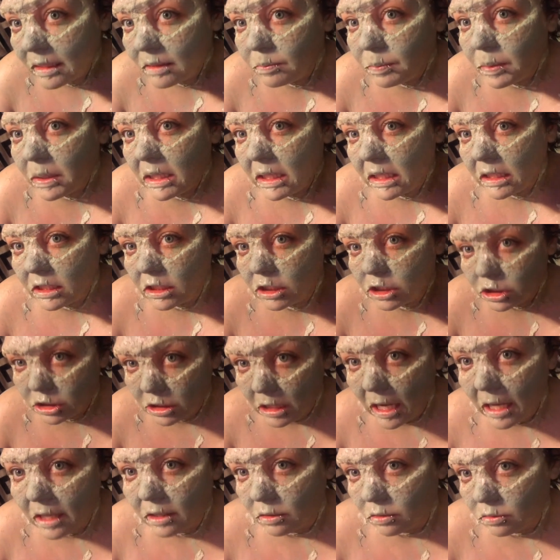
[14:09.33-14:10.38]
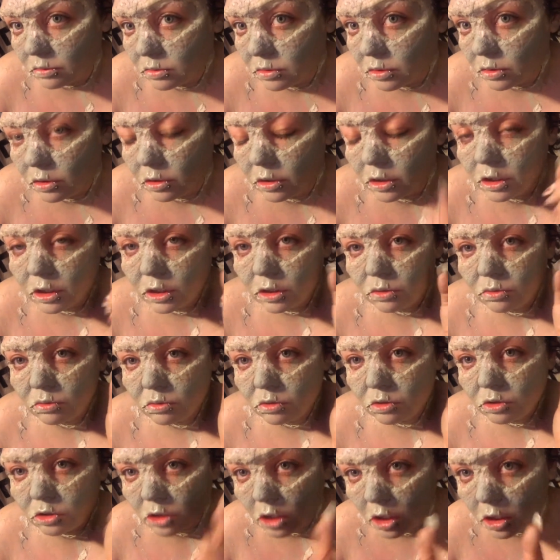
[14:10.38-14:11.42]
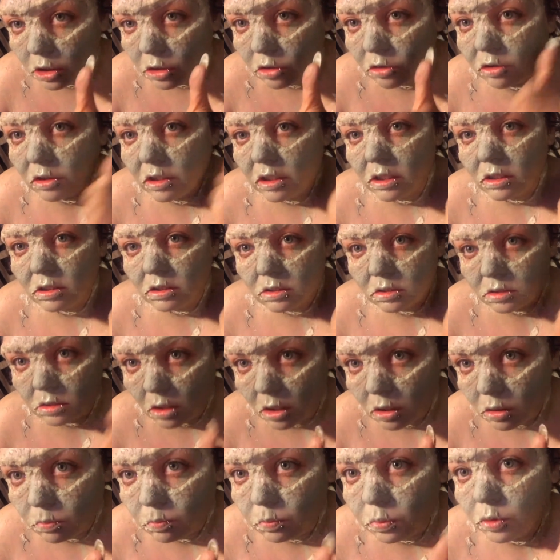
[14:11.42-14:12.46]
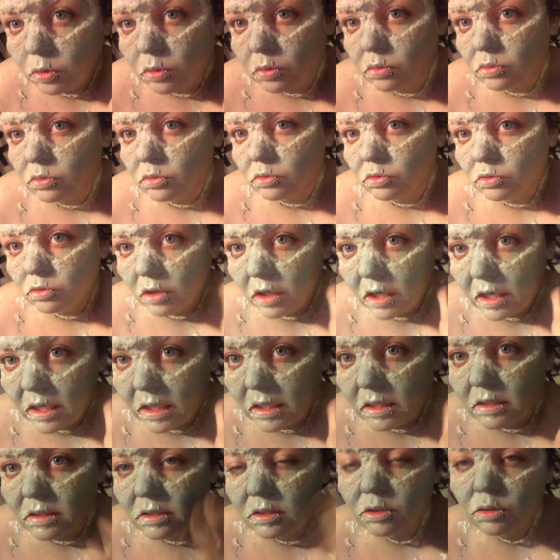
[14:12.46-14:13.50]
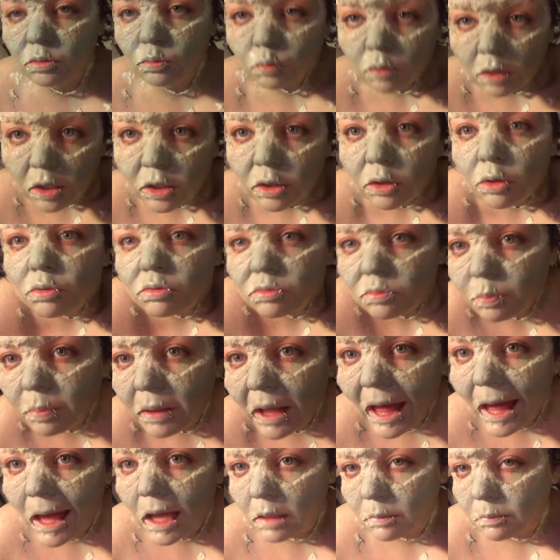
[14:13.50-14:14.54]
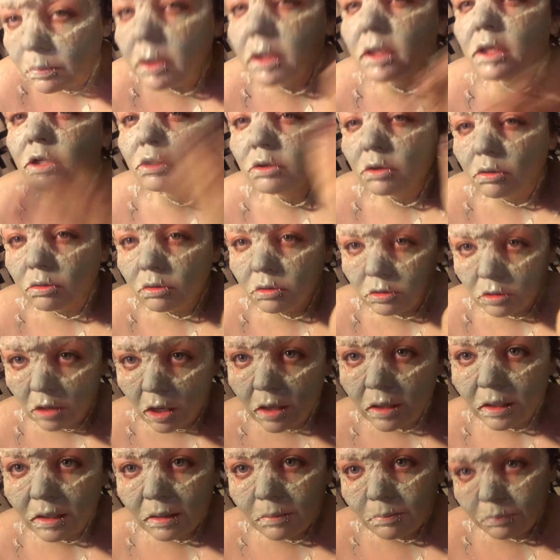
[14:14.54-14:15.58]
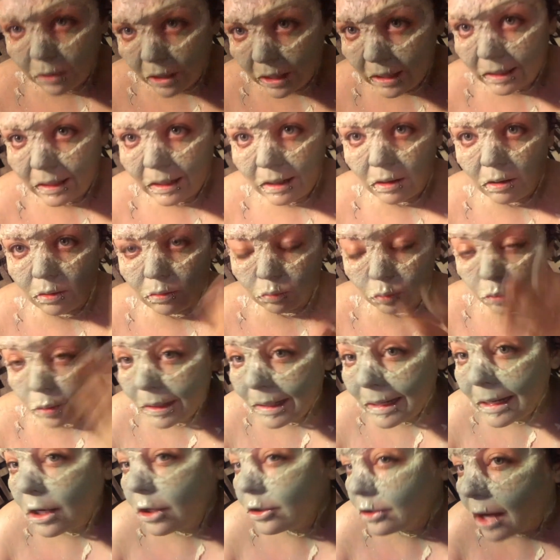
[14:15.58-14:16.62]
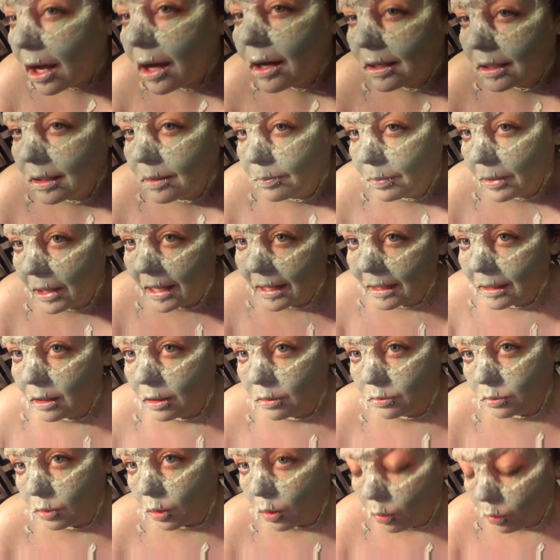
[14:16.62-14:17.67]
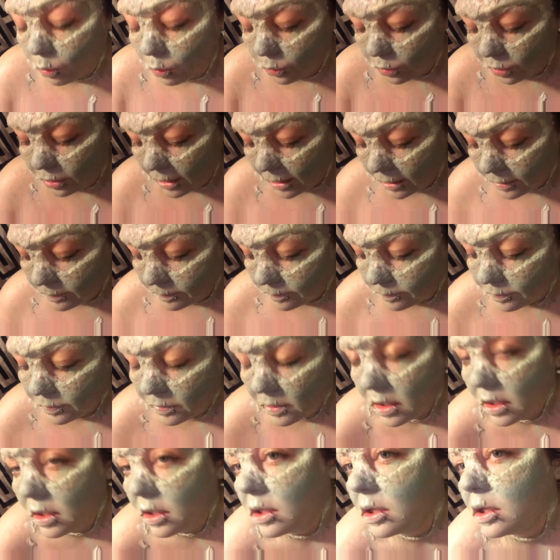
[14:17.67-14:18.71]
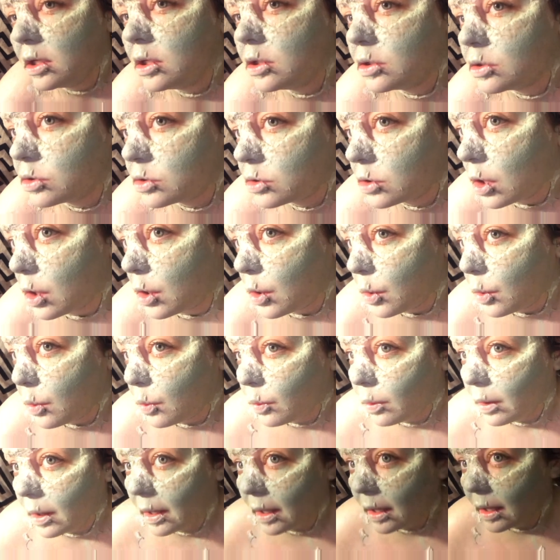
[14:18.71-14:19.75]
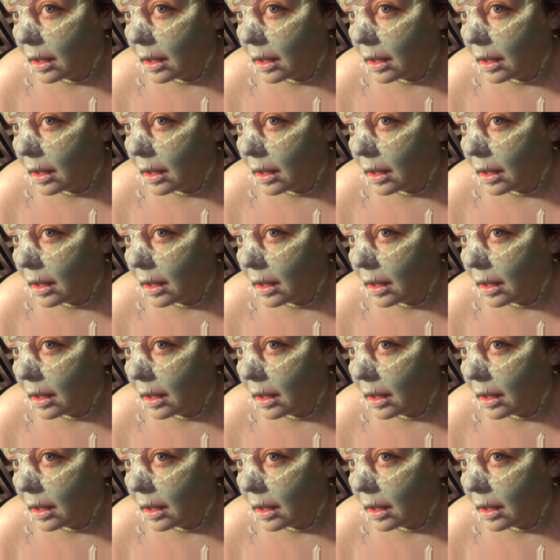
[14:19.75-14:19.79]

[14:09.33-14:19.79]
it'd be like a shadow. So you're going to use dark greens, dark blues, grays. You will use black, but you know, you're not going to black out. We are not going to black out the whole thing. So,